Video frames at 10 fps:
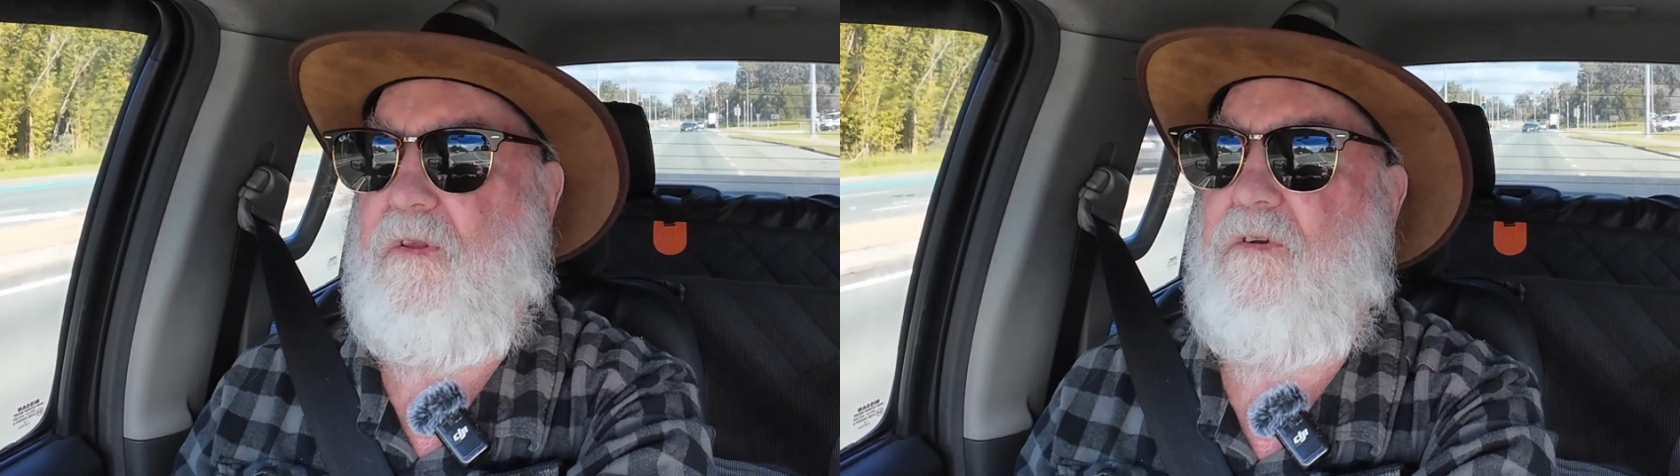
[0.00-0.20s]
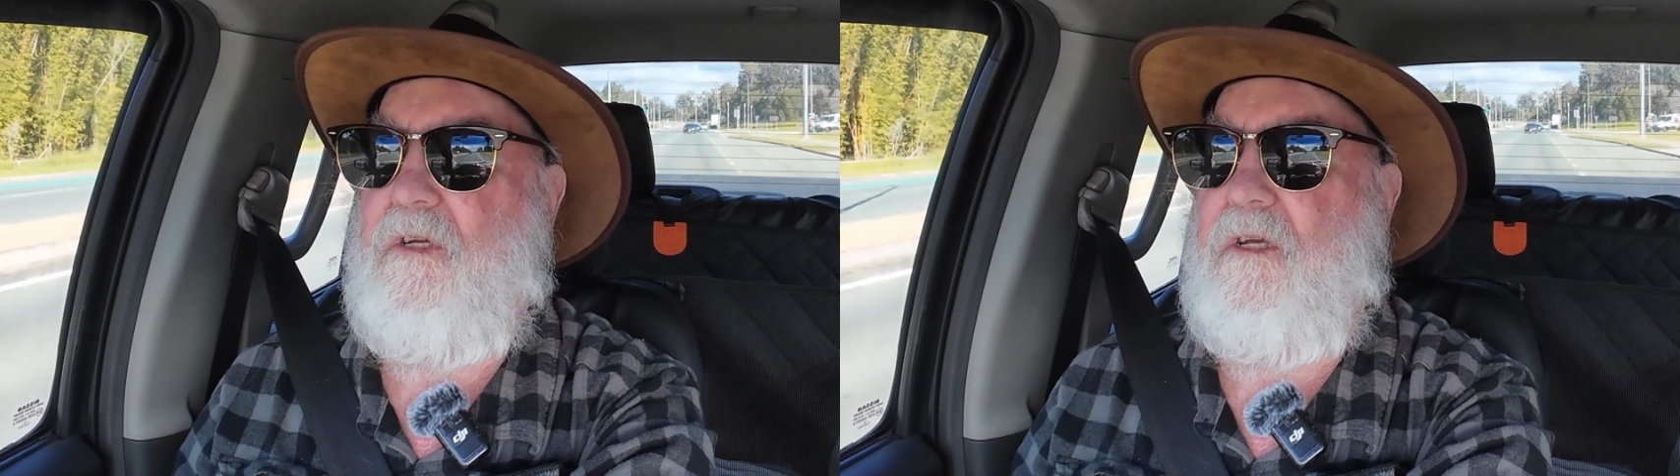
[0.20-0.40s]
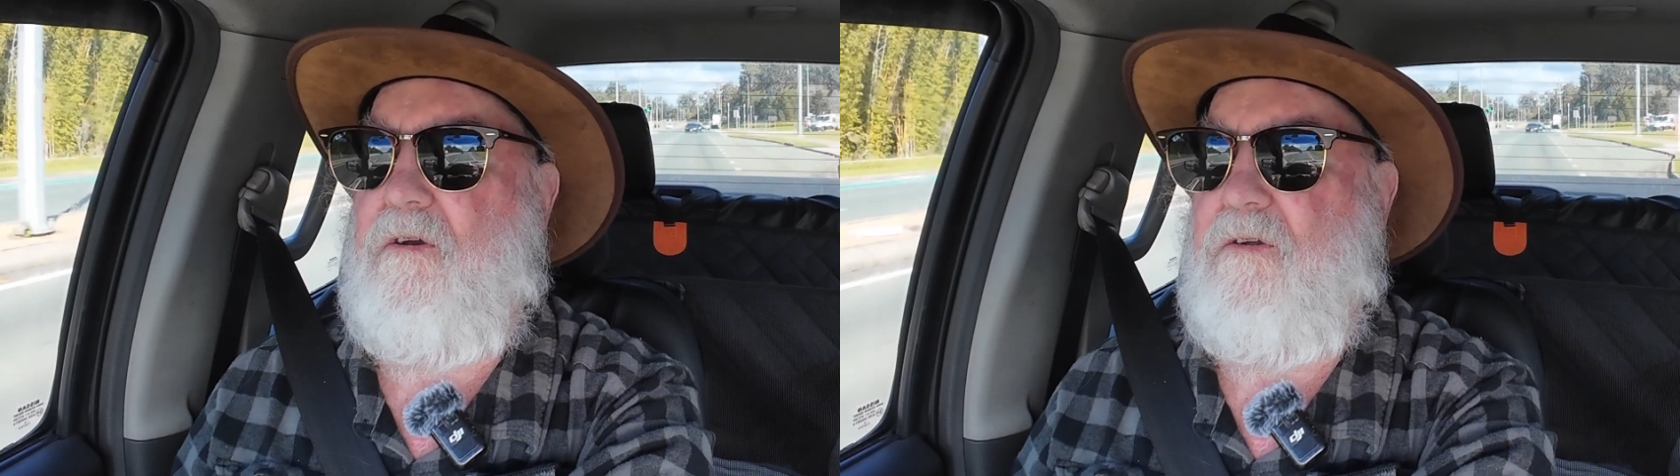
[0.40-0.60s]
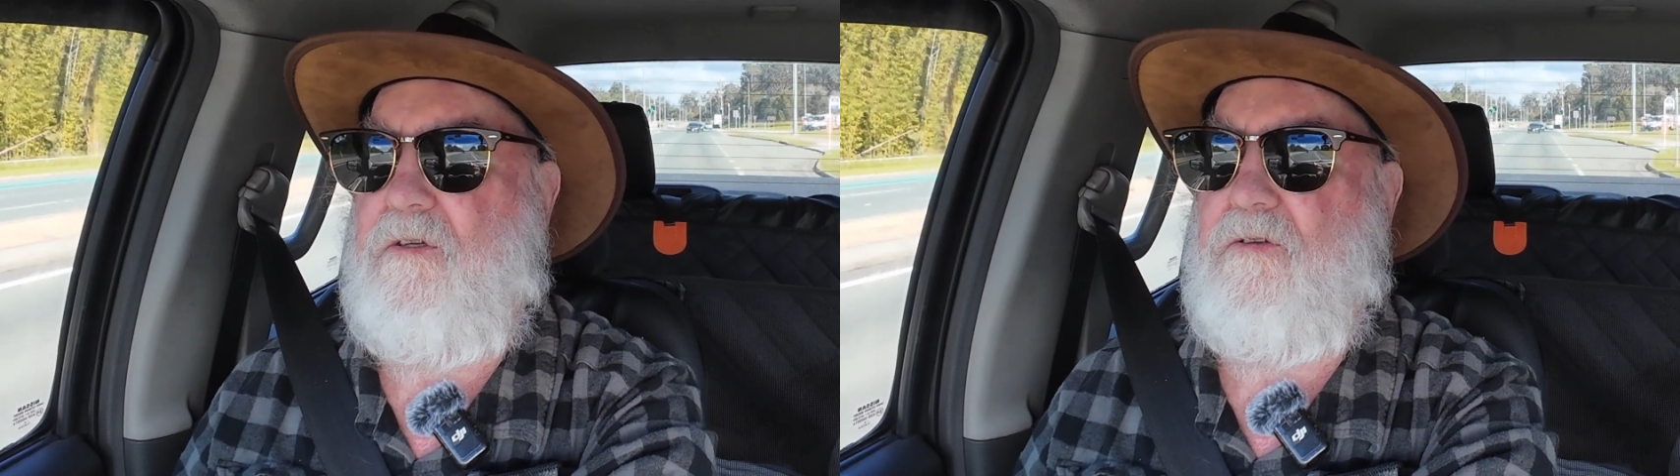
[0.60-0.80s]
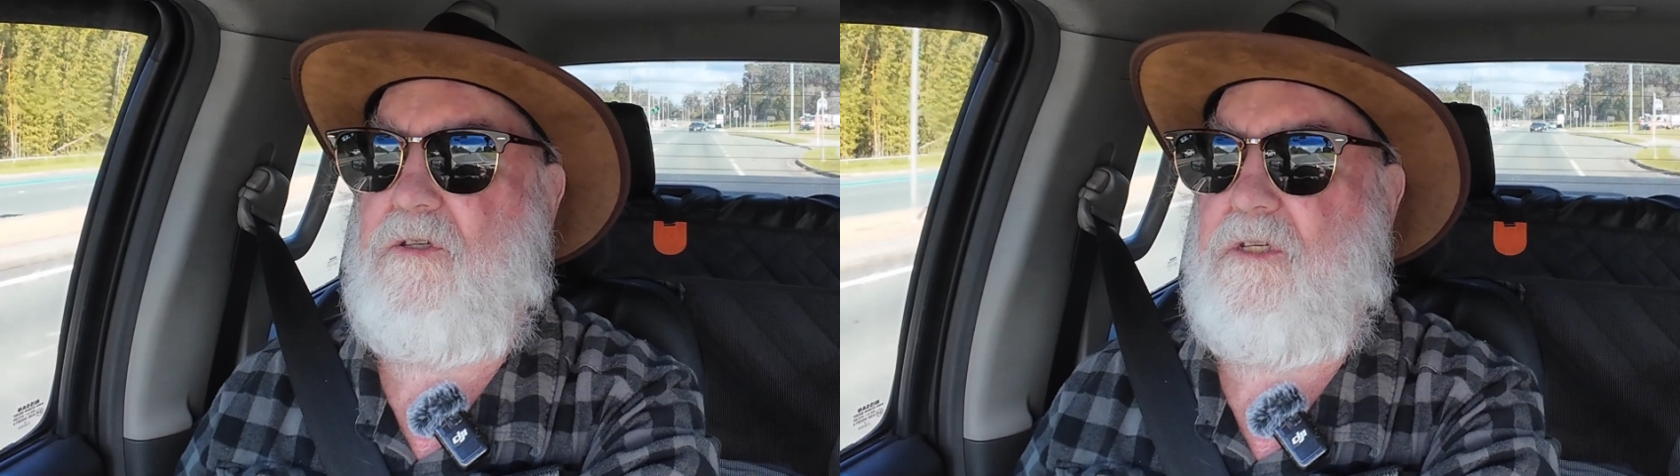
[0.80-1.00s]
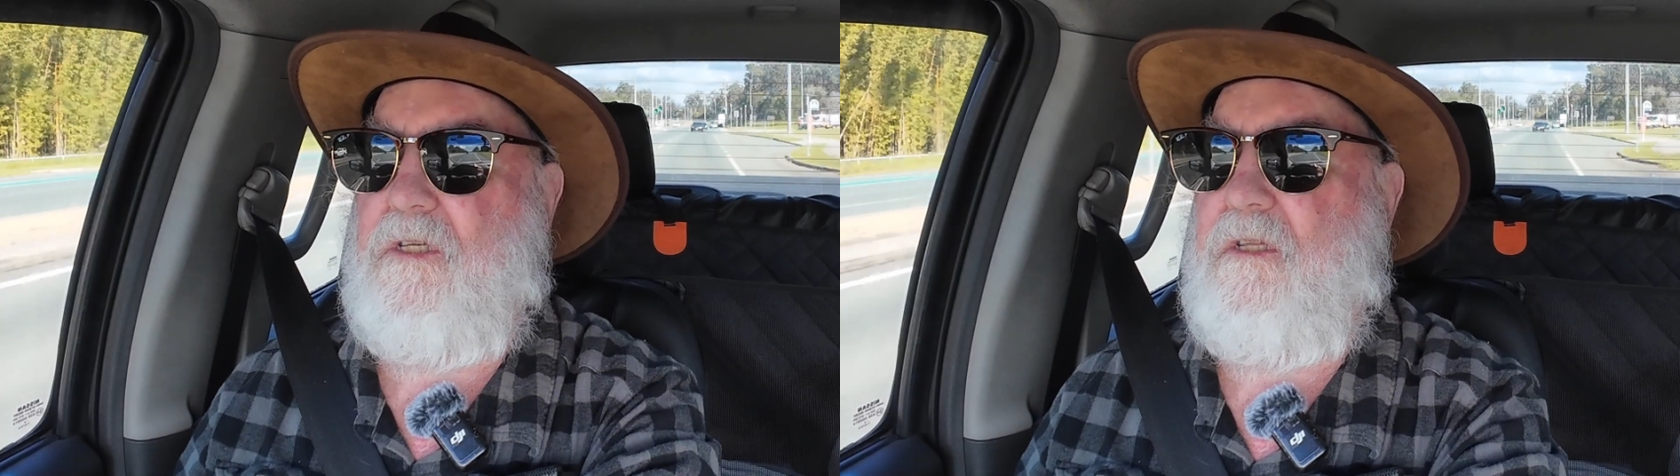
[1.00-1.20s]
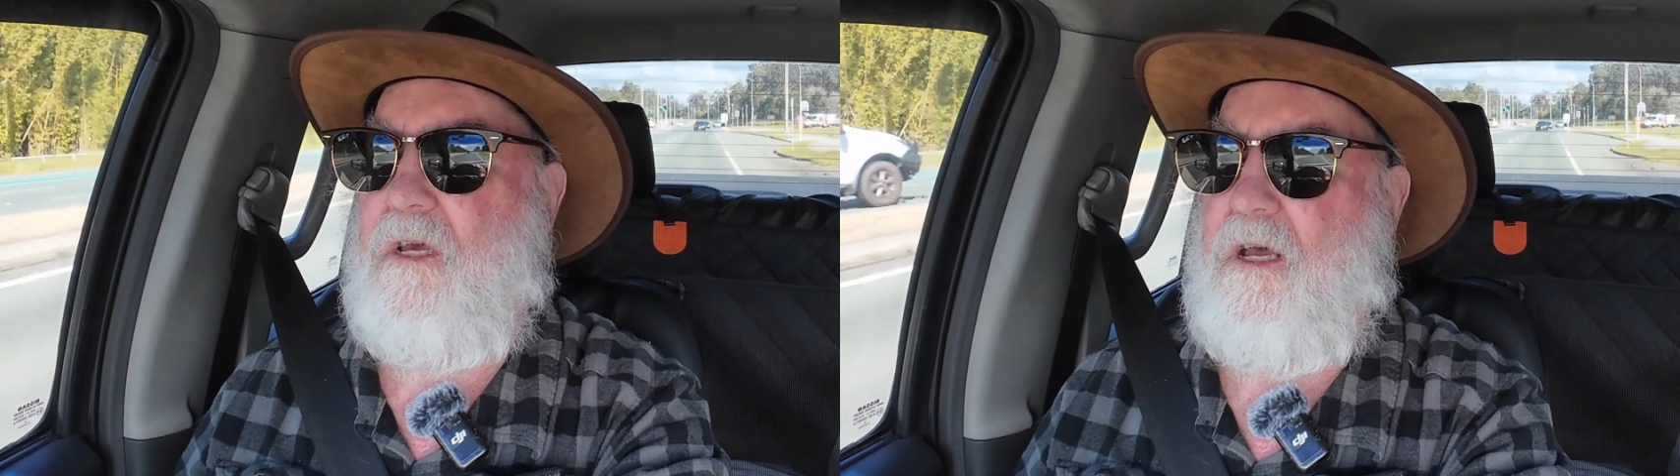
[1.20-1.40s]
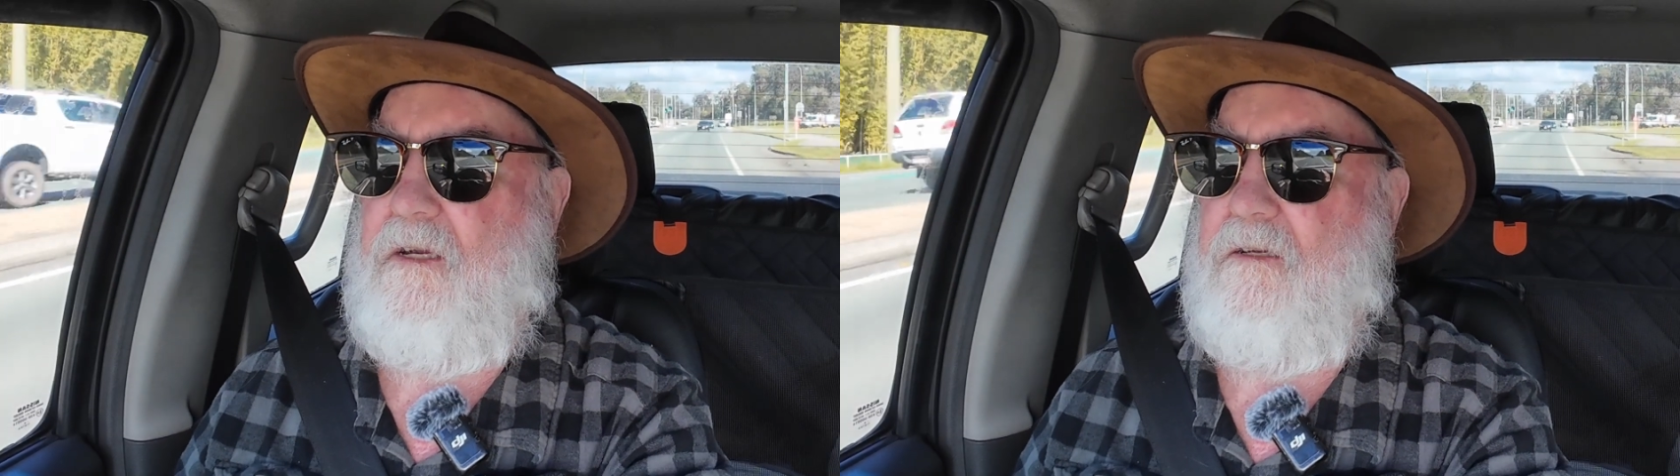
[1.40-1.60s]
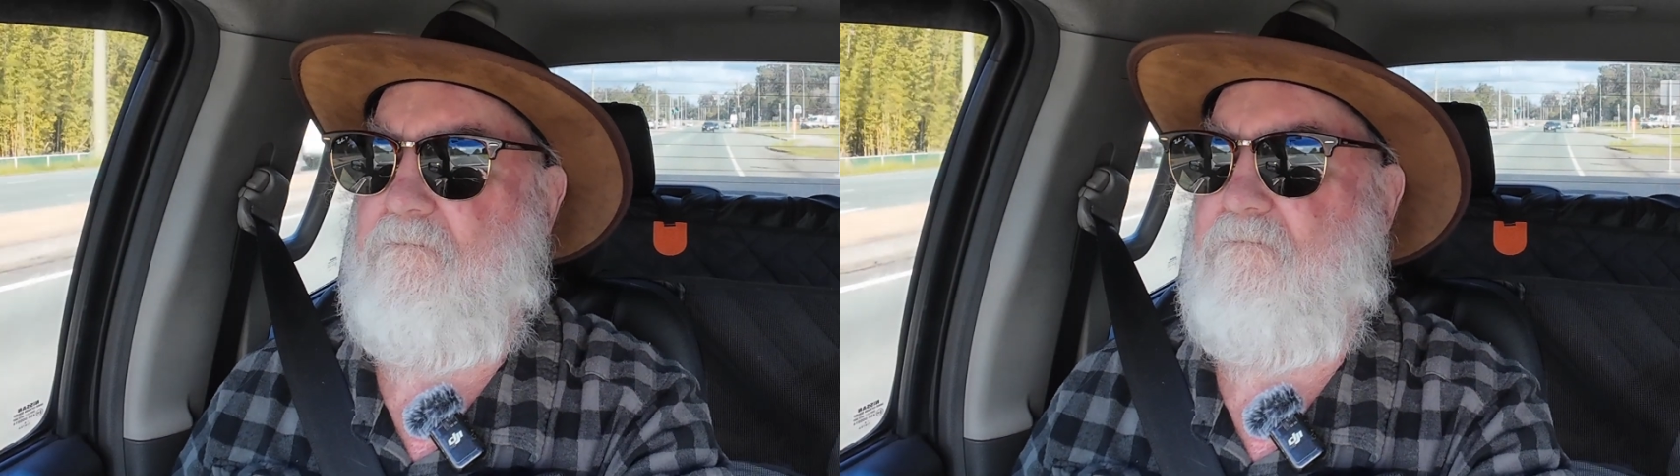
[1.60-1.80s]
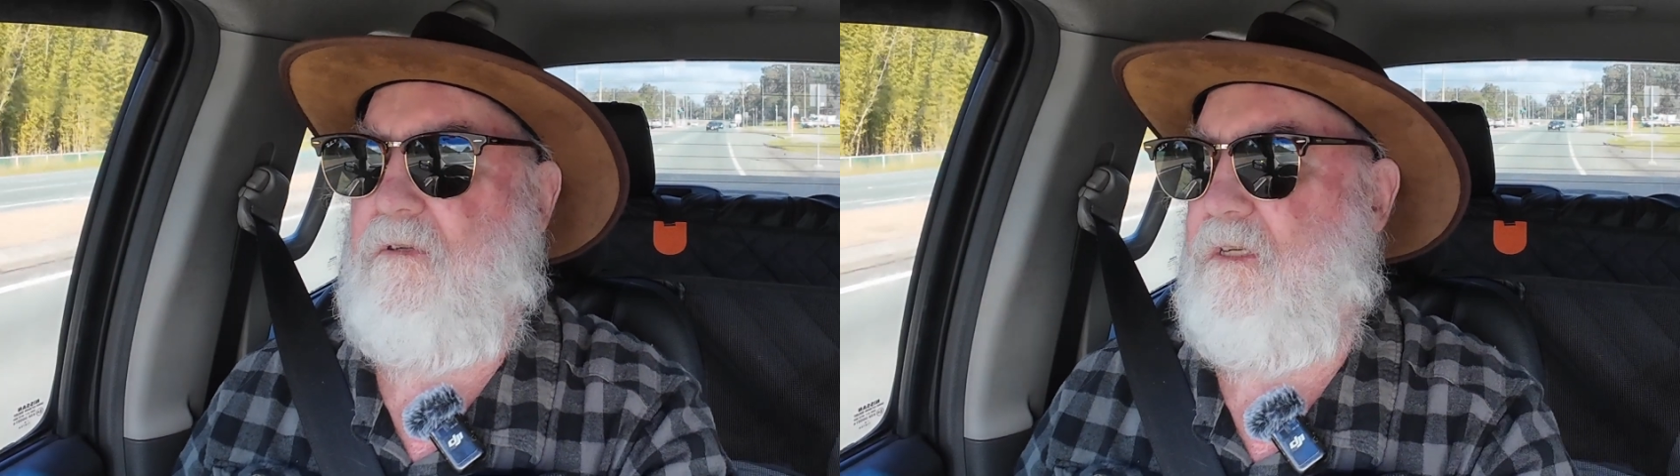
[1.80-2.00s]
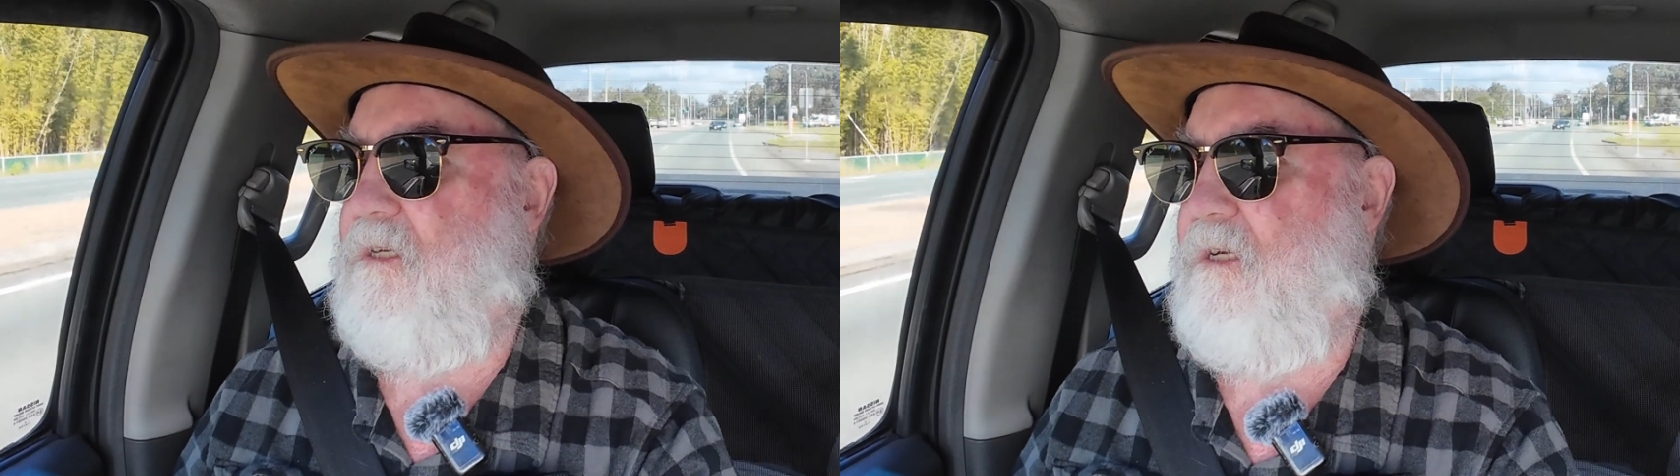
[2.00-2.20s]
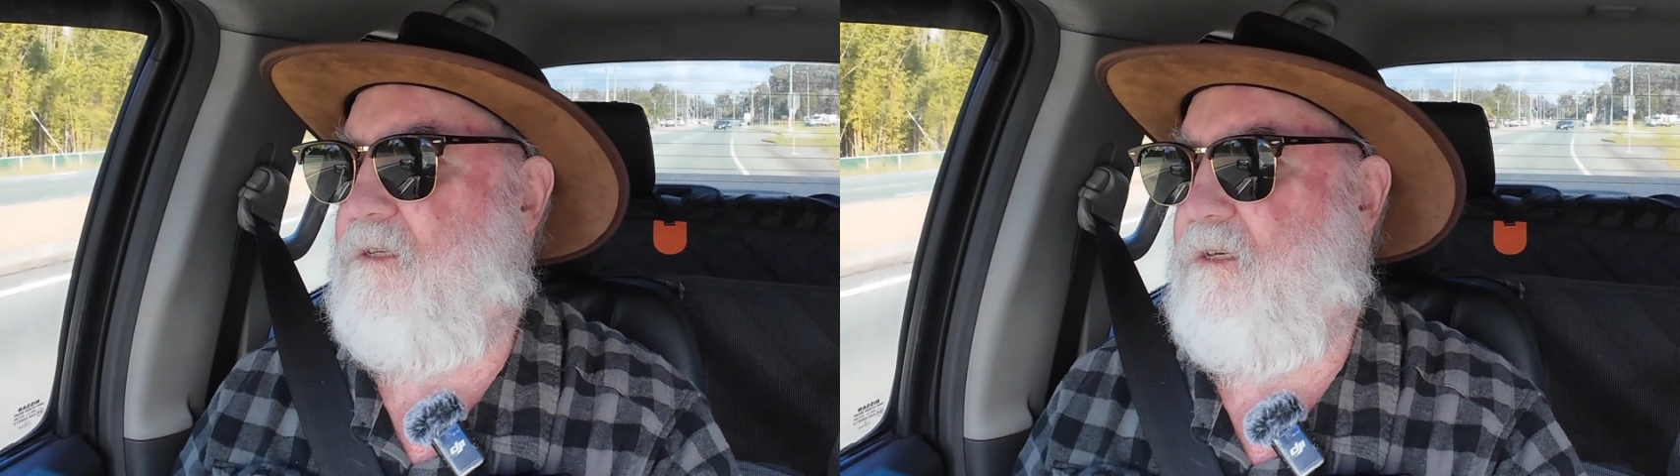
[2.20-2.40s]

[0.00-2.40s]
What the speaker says: video and you'll see that it